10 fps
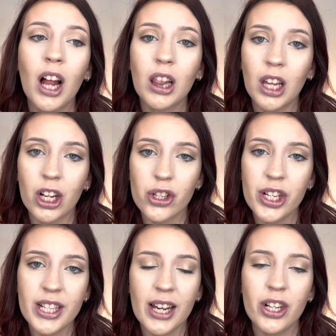luxury
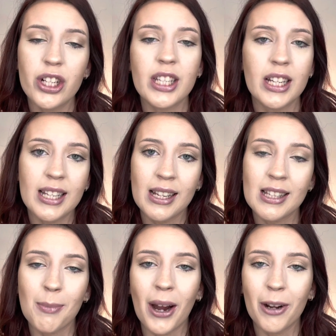designer scents
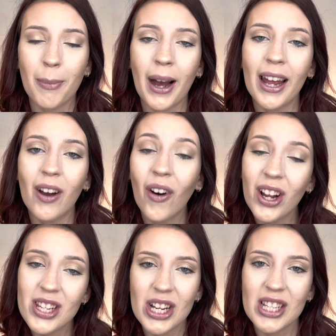inspired by on
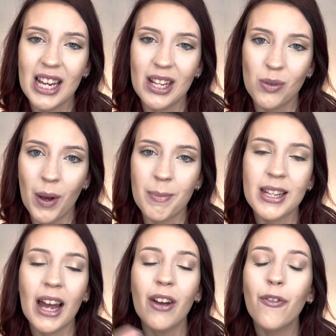Dossier's
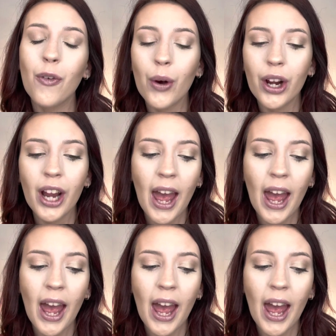website for